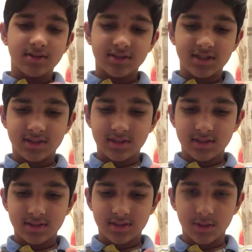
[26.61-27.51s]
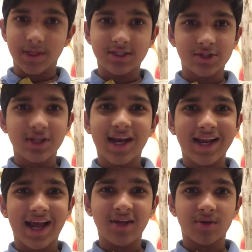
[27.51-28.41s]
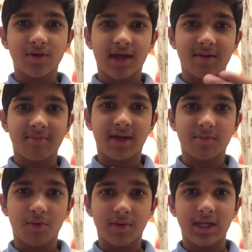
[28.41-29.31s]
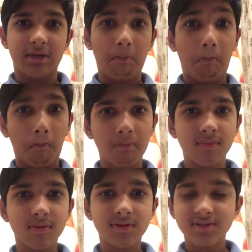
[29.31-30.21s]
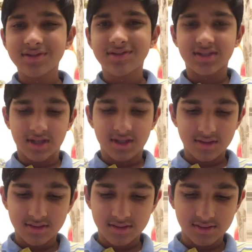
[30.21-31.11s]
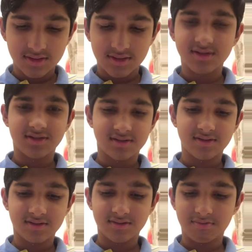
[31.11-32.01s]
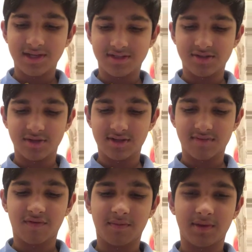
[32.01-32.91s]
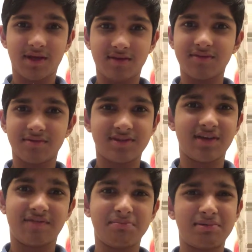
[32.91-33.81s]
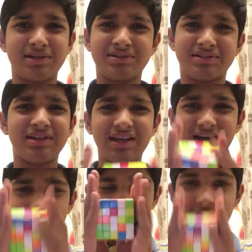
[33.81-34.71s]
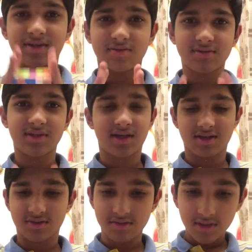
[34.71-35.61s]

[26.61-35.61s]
just do it so that I can make more money. I'm just saying, you can just please do it for my safety, please. I beg you. Thank you.